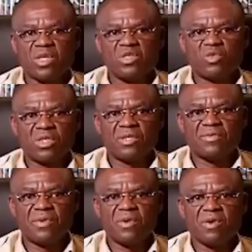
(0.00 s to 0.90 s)

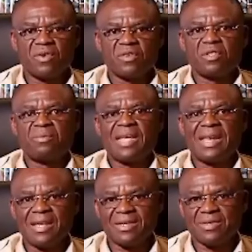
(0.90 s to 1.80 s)
2024 governorship
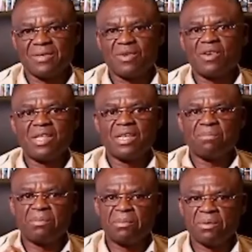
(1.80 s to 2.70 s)
election under
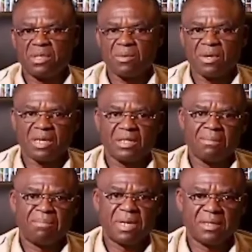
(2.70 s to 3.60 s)
the People
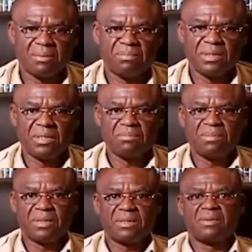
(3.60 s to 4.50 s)
Democratic Party,
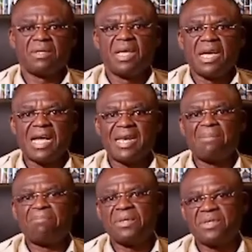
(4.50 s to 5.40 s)
PDP. An
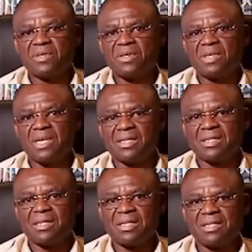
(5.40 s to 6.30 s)
ambition
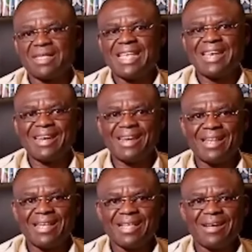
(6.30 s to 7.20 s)
that is a
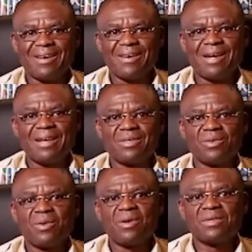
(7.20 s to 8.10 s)
legal right
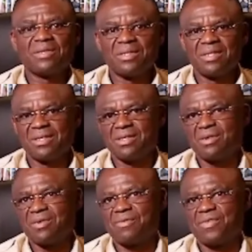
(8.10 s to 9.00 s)
to all
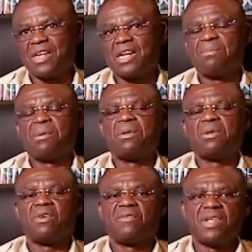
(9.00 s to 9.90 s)
citizens of the Federal
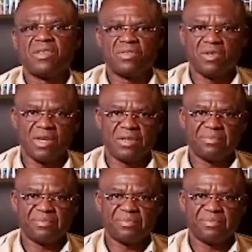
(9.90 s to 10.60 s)
Republic of Nigeria.